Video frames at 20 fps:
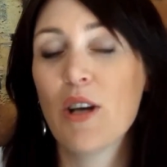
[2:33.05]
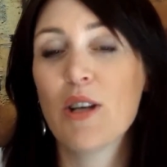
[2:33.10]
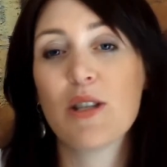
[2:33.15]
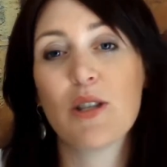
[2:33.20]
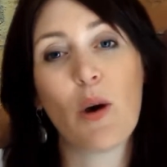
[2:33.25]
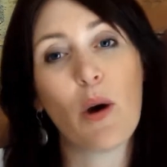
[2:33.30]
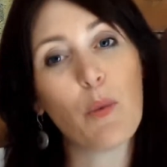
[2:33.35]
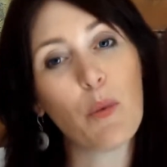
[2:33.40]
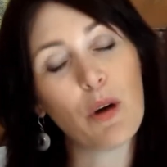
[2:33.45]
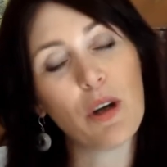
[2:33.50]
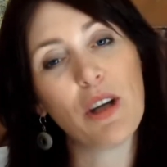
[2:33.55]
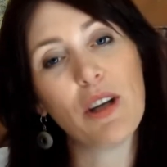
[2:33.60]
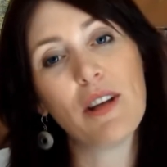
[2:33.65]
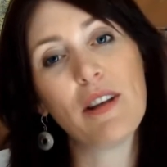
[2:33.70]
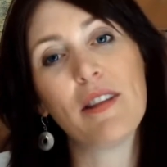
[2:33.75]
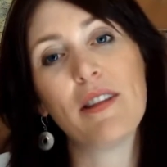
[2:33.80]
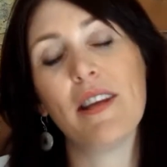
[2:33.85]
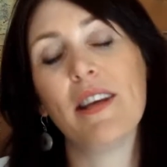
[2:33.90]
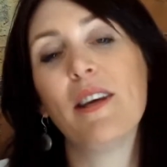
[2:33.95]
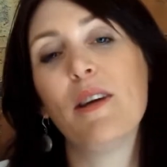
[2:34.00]
So I want you to
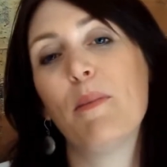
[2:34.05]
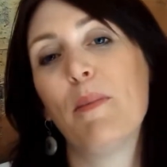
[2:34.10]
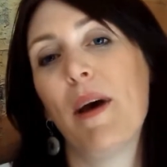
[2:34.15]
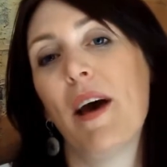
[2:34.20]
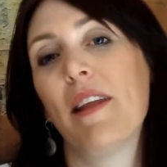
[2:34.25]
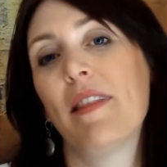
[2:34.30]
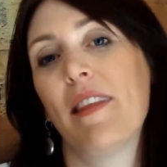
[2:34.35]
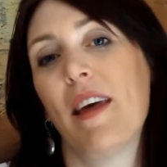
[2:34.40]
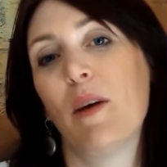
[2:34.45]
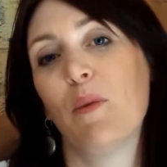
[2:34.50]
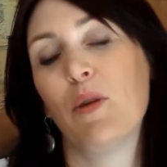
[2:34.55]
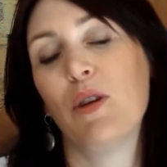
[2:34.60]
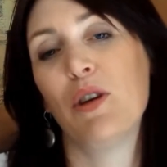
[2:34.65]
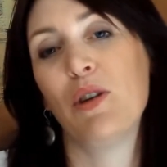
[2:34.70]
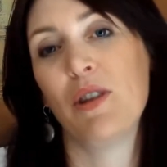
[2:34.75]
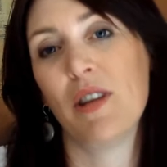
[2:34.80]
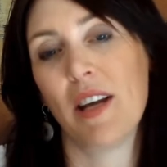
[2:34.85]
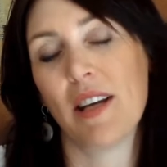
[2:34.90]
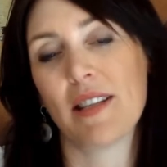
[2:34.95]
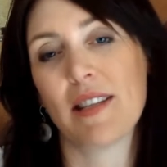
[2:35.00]
think about that when you
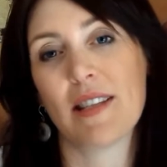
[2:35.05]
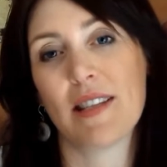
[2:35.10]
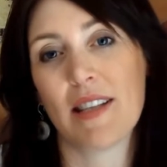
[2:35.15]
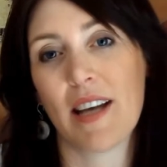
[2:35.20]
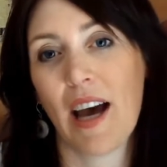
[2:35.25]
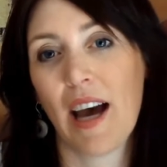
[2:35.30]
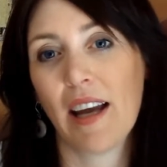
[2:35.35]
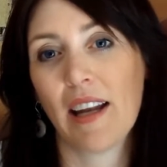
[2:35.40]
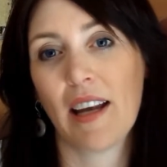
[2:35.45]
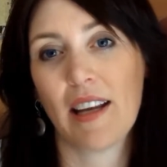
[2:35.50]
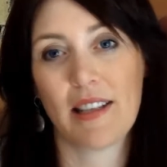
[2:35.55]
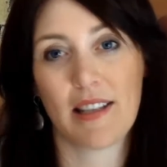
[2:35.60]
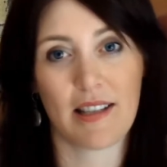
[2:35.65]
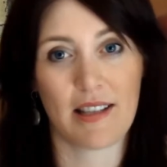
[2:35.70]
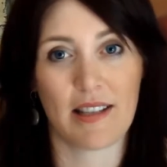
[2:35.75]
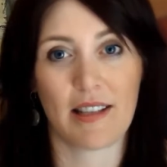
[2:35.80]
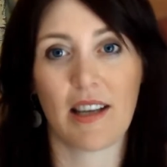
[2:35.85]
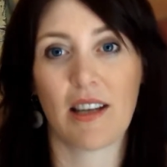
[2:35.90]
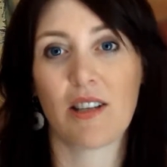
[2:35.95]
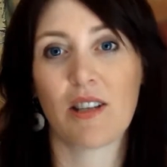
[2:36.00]
next start a
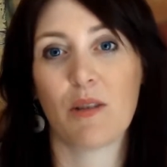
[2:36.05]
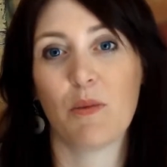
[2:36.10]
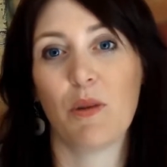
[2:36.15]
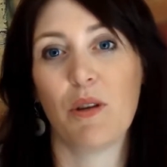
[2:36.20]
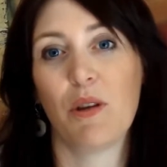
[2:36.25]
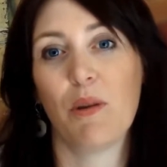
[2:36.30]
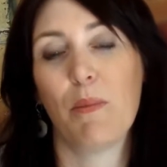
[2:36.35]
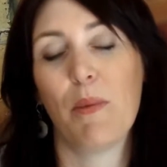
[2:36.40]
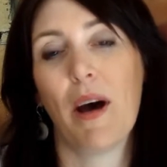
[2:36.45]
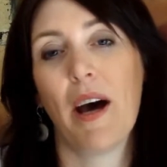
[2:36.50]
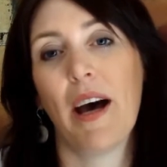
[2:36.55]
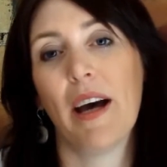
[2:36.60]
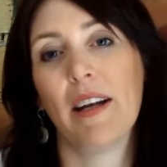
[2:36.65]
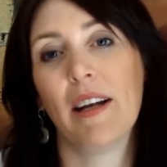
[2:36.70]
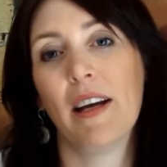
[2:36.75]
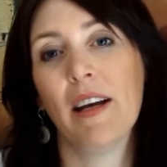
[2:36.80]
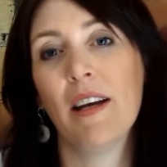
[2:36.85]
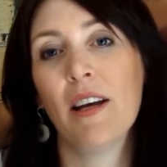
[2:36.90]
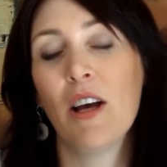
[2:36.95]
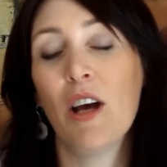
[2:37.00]
discussion with your
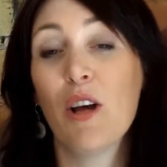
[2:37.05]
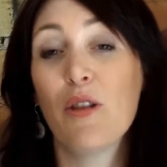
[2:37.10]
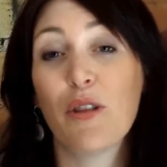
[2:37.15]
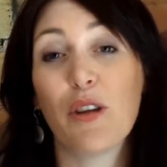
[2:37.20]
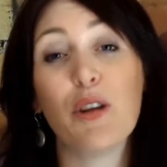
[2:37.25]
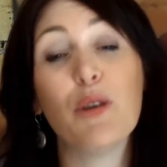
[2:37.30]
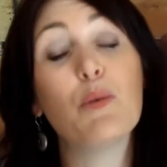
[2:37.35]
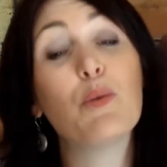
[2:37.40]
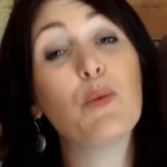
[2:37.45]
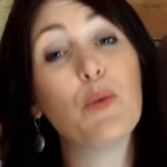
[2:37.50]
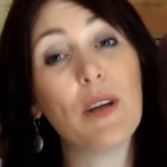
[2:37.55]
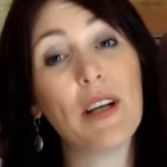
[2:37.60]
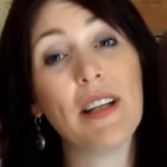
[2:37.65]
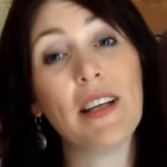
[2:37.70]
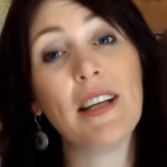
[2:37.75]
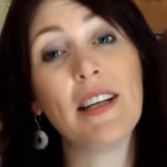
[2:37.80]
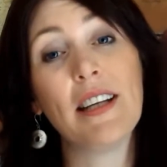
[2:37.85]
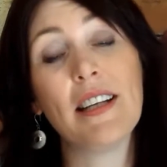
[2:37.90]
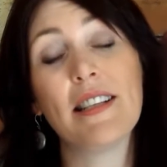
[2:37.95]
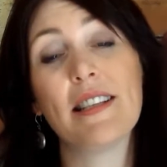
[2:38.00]
partner, that you
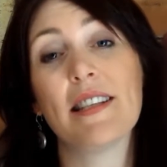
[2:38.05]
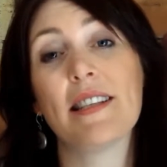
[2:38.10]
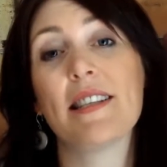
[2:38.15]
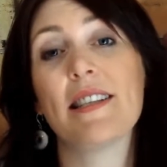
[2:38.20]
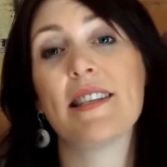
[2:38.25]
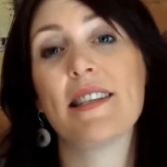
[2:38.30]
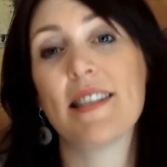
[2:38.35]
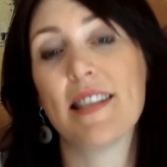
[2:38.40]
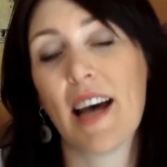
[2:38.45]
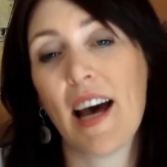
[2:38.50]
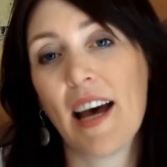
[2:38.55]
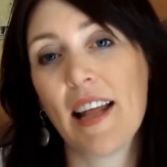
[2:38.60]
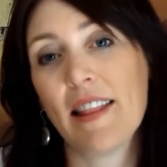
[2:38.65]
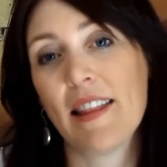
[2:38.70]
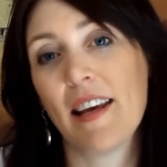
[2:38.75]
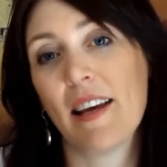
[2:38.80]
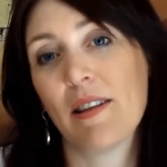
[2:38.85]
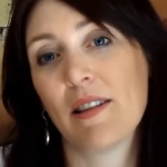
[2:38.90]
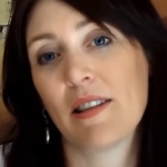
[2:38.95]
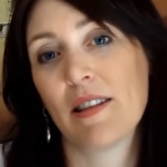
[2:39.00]
really need to start
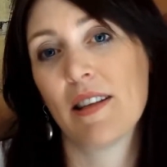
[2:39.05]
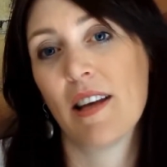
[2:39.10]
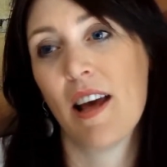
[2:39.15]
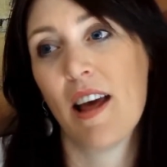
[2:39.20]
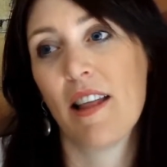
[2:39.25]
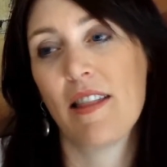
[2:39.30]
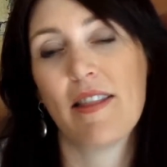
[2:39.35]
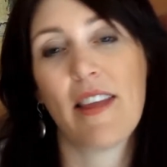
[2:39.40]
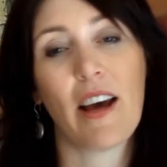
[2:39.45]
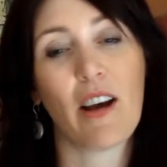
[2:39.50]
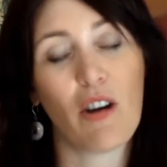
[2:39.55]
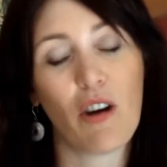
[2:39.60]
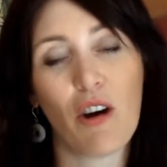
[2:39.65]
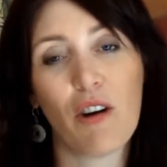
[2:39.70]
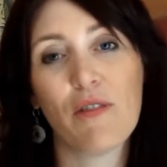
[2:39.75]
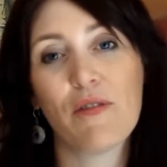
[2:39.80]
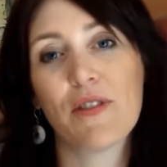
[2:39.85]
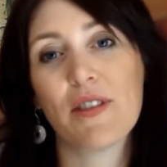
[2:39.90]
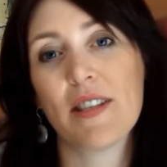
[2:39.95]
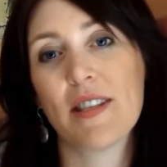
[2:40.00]
that
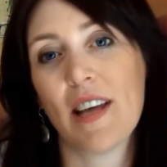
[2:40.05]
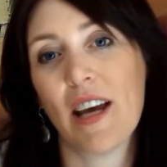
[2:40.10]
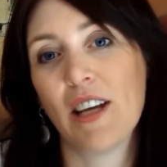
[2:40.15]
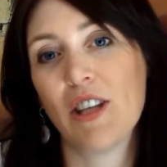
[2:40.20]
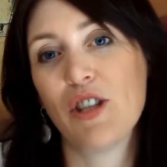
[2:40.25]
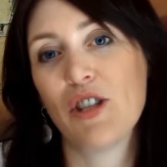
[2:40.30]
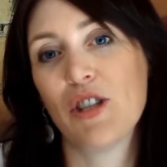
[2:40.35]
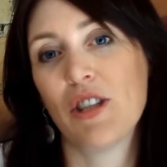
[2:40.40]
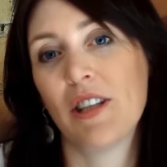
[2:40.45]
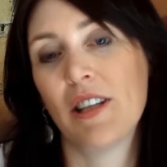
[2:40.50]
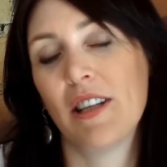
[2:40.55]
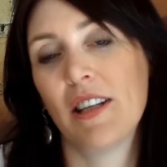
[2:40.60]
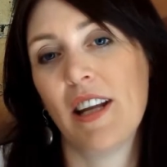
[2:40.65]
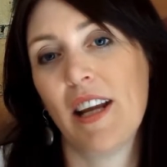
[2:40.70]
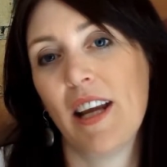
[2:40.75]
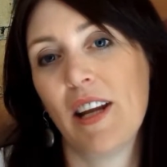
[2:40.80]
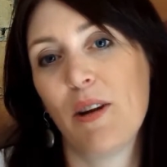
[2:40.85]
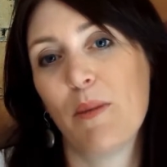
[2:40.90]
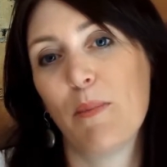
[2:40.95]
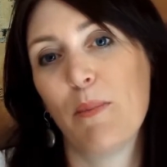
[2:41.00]
conversation
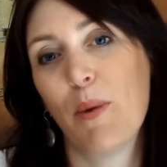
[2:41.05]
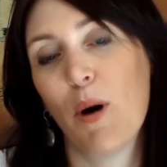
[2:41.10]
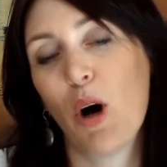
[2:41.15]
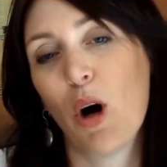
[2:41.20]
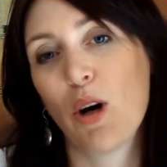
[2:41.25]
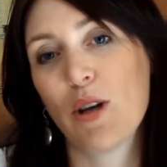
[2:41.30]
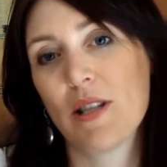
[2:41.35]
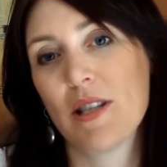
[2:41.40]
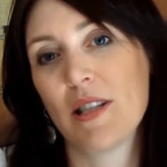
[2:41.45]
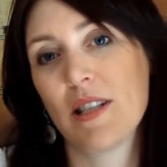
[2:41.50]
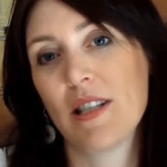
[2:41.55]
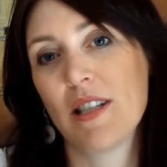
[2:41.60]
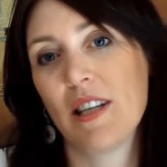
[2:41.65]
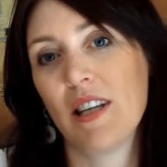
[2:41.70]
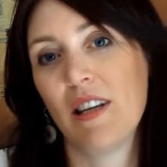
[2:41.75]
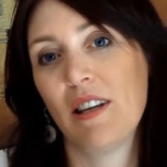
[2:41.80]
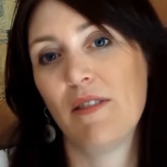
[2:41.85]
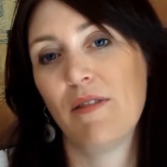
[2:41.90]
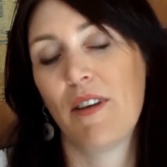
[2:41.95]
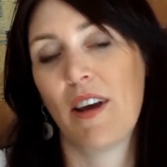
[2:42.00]
in a
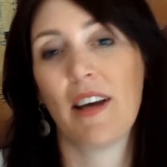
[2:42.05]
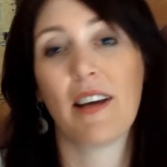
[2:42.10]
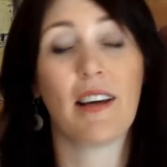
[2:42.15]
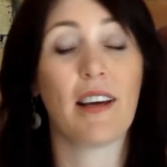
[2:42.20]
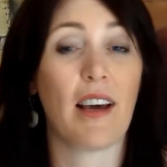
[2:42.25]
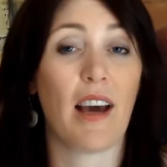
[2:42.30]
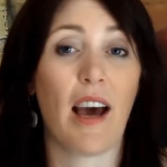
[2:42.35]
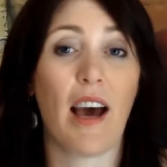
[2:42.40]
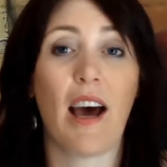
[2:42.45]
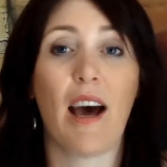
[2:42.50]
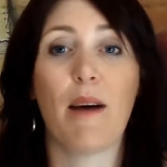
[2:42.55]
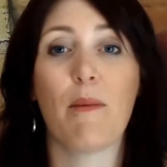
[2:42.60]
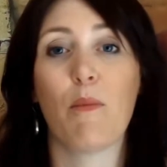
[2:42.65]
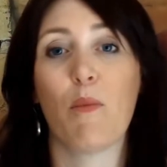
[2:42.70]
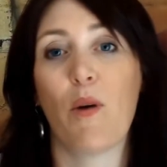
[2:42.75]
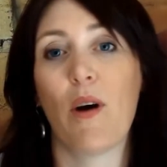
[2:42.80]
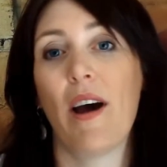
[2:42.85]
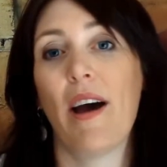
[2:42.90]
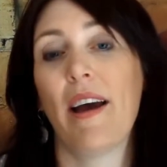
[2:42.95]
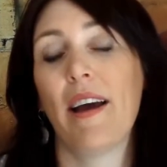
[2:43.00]
positive and calm
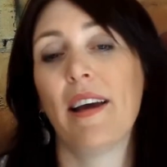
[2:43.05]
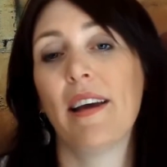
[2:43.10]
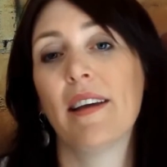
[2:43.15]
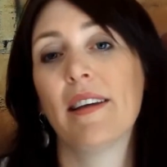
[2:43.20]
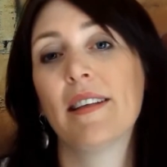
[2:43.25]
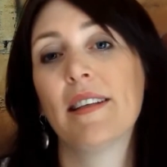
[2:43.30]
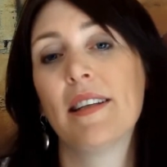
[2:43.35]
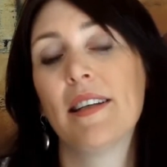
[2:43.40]
way.